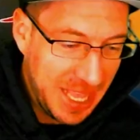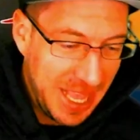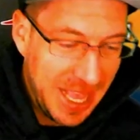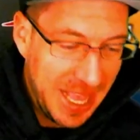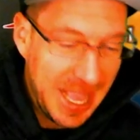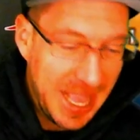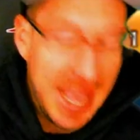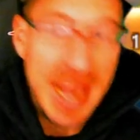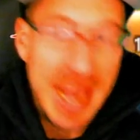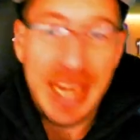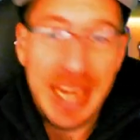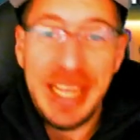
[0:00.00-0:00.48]

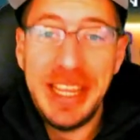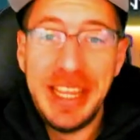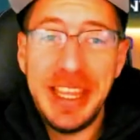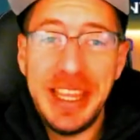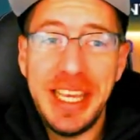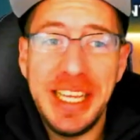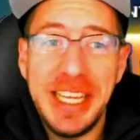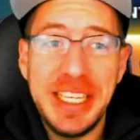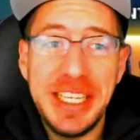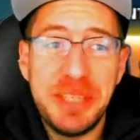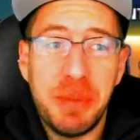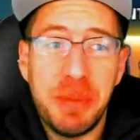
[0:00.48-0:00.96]

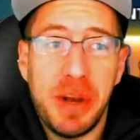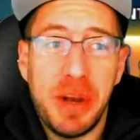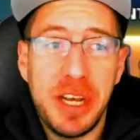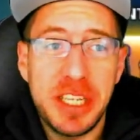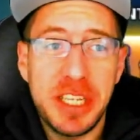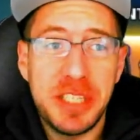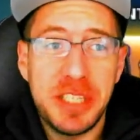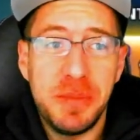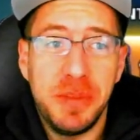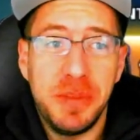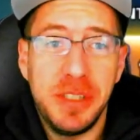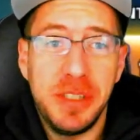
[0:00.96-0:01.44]
anything is
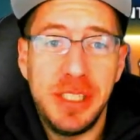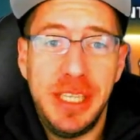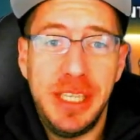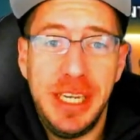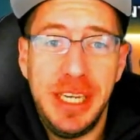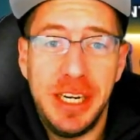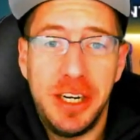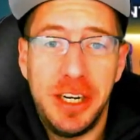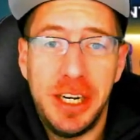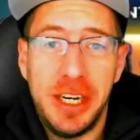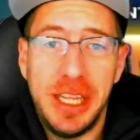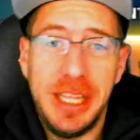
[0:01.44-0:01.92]
possible
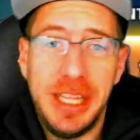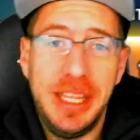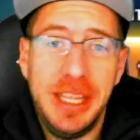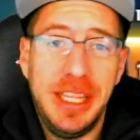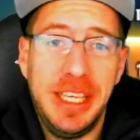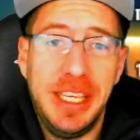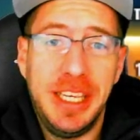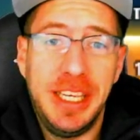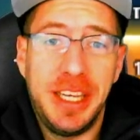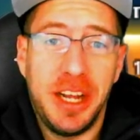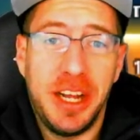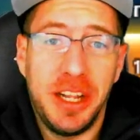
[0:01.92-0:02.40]
here in
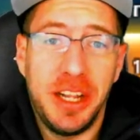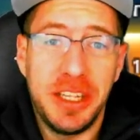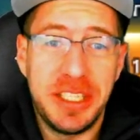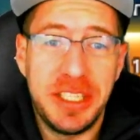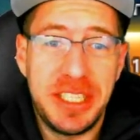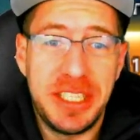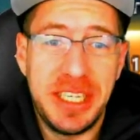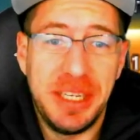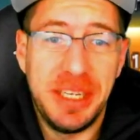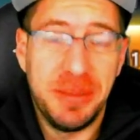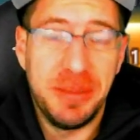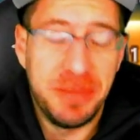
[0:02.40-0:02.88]
the
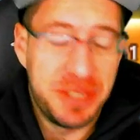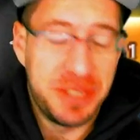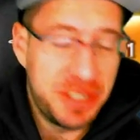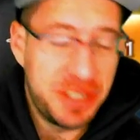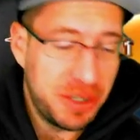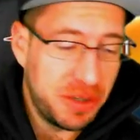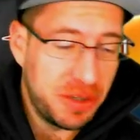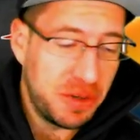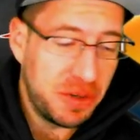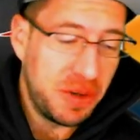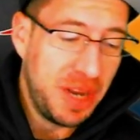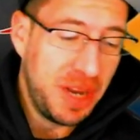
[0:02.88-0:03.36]
Colosseum.
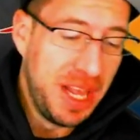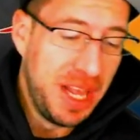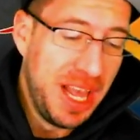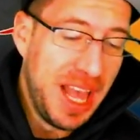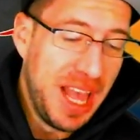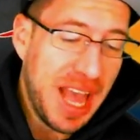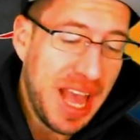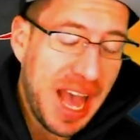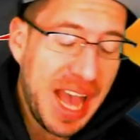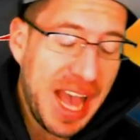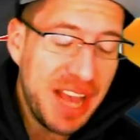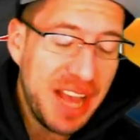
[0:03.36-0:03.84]
So
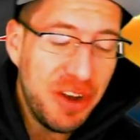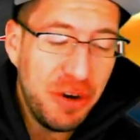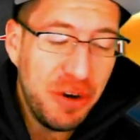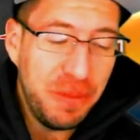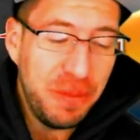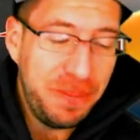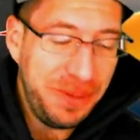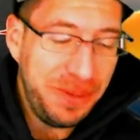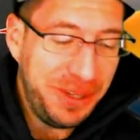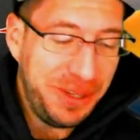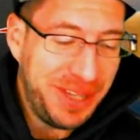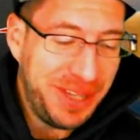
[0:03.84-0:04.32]
I hope you